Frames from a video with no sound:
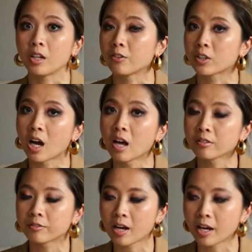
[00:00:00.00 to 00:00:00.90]
If you
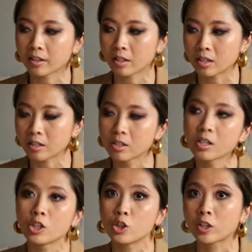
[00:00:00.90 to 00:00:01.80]
can't find this,
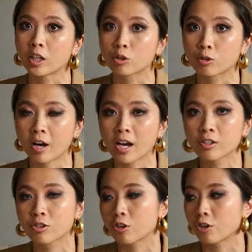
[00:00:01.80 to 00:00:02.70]
you can
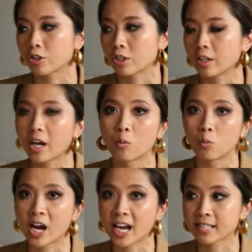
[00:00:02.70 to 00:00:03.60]
try searching at
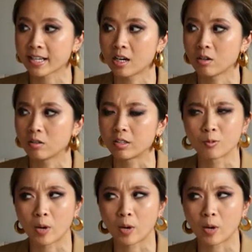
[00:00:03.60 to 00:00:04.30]
YSL,